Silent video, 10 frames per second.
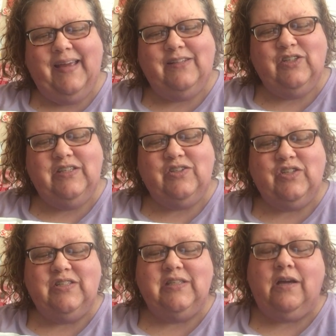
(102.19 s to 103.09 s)
And she's
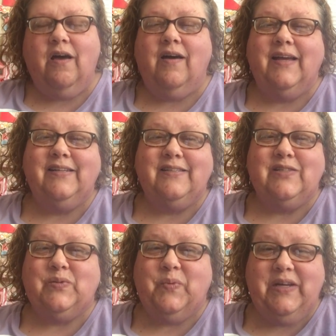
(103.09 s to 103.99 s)
just the
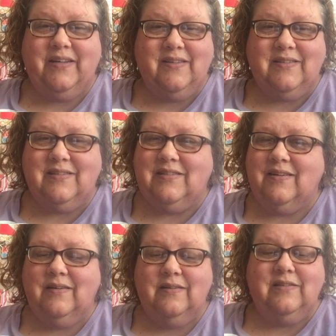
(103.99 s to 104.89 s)
kindest, sweetest,
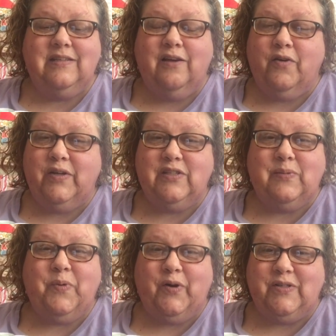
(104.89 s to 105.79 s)

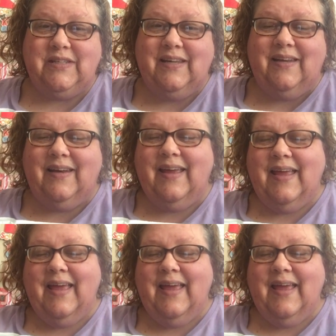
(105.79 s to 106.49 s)
dearest person.